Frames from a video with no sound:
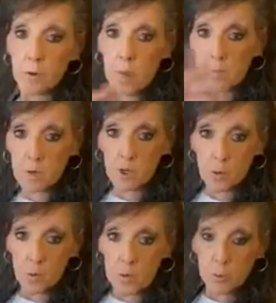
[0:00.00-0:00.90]
for, I'm going
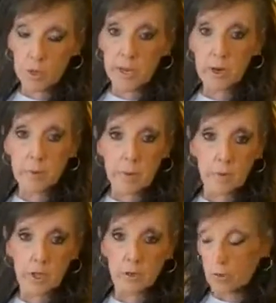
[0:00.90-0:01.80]
to do one more layer, but
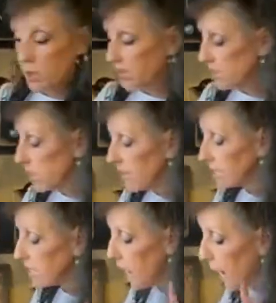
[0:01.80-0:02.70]
I'm going to do all this
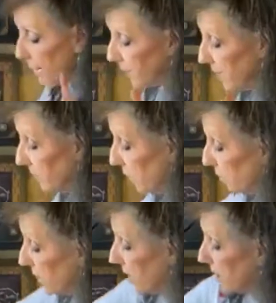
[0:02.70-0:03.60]
on top,
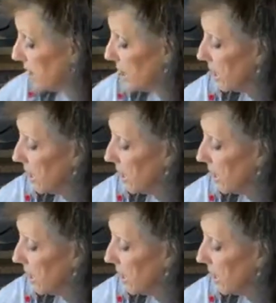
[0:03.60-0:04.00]
okay?